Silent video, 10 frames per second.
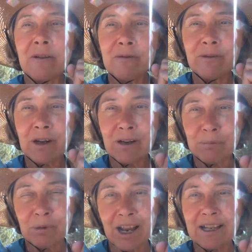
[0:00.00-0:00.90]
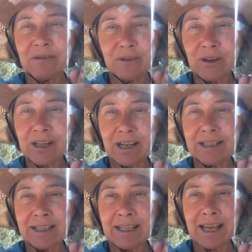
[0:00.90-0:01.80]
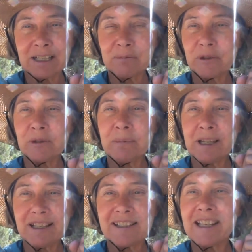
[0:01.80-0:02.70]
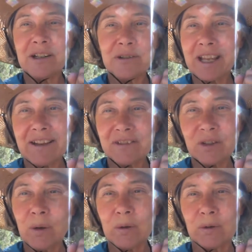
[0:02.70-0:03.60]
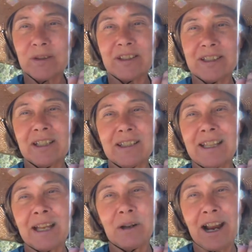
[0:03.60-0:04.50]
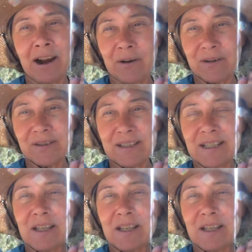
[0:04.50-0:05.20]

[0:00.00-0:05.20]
very bright, very cunning animals, because they don't have souls like ours.